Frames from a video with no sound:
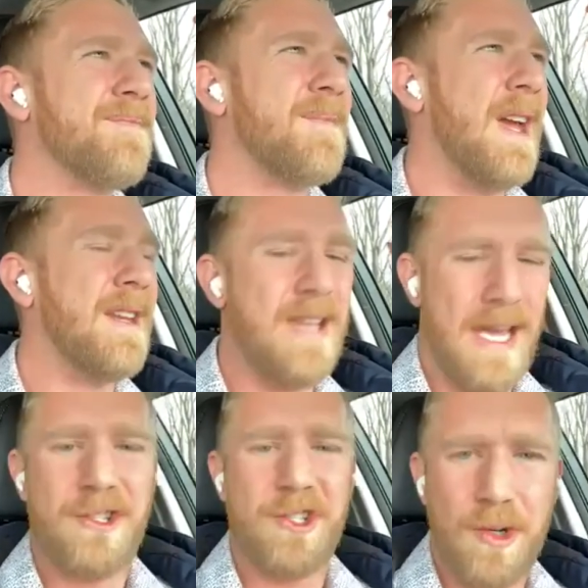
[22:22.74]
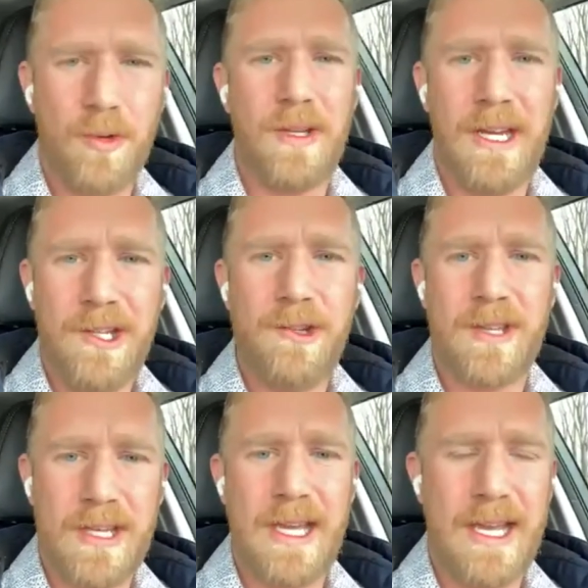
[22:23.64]
intentional lead you
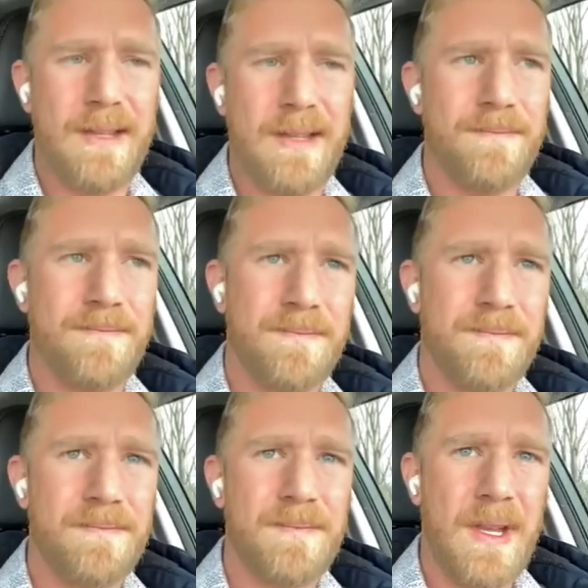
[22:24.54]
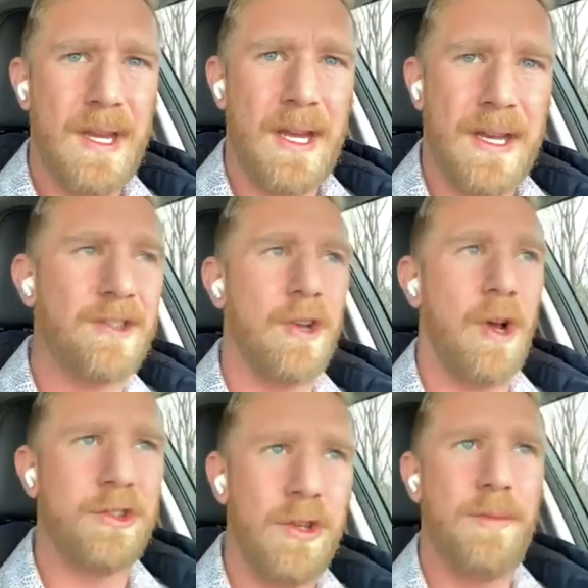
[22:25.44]
can get. And it's
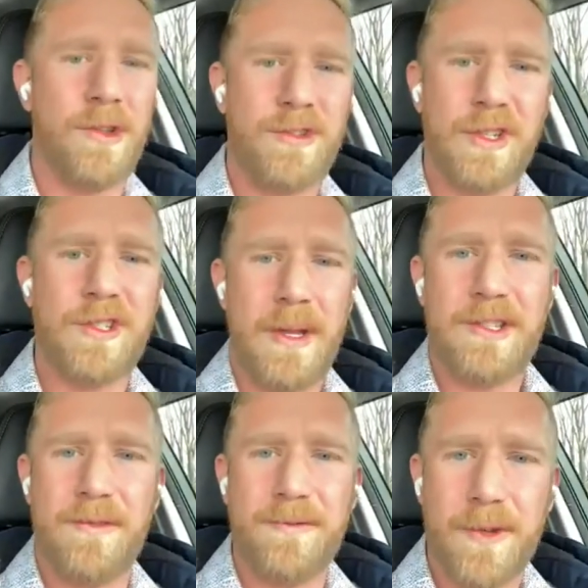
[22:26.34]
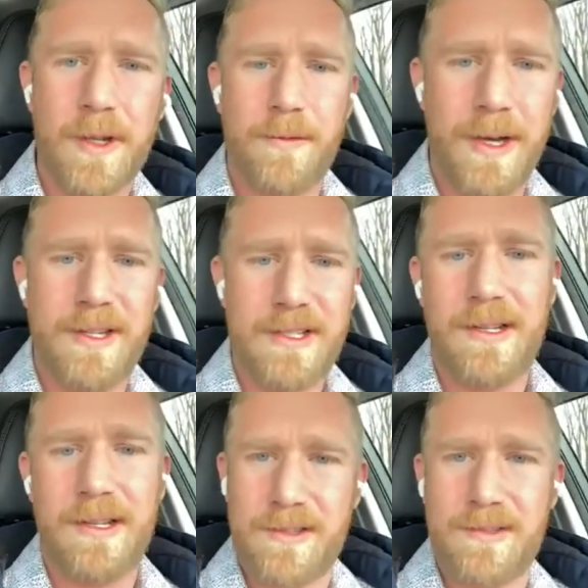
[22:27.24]
also the most expensive for good reason.
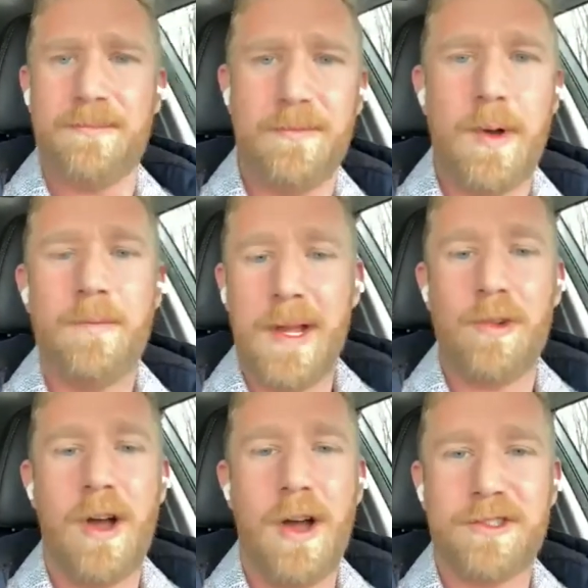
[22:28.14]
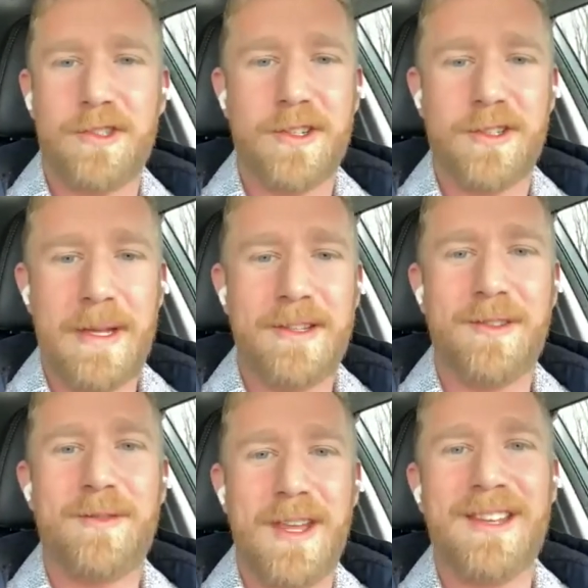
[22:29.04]
Mail costs are
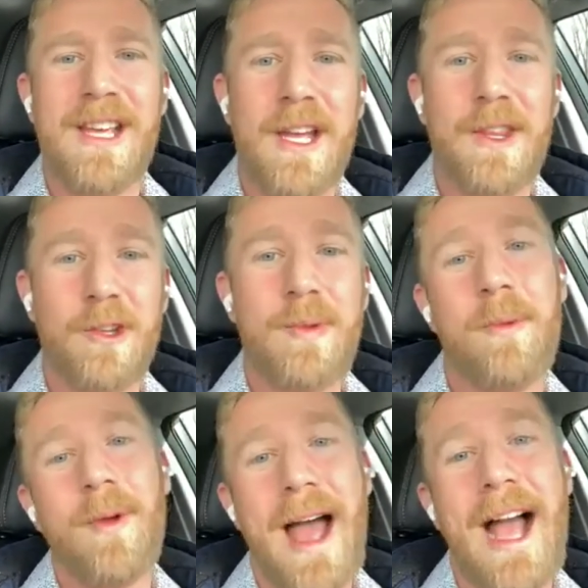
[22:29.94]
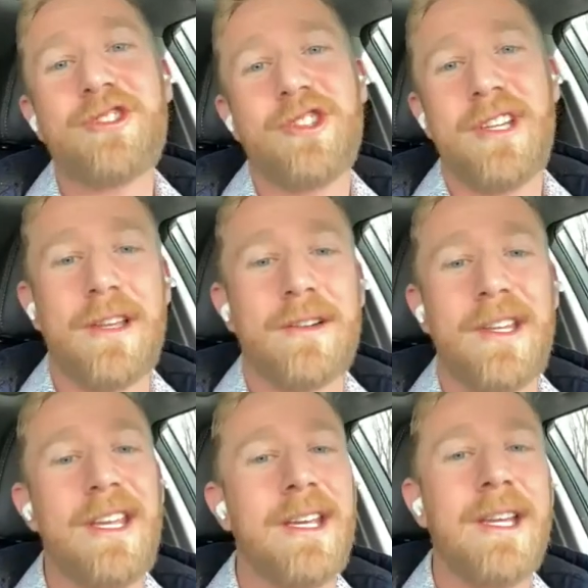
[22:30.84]
expensive, and those people actually
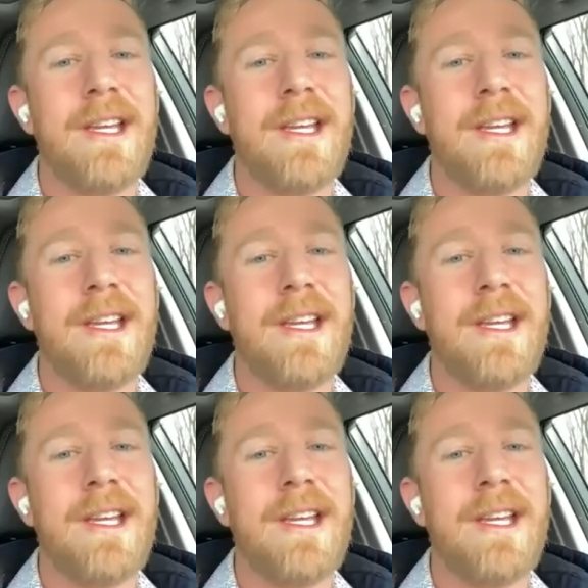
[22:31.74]
literally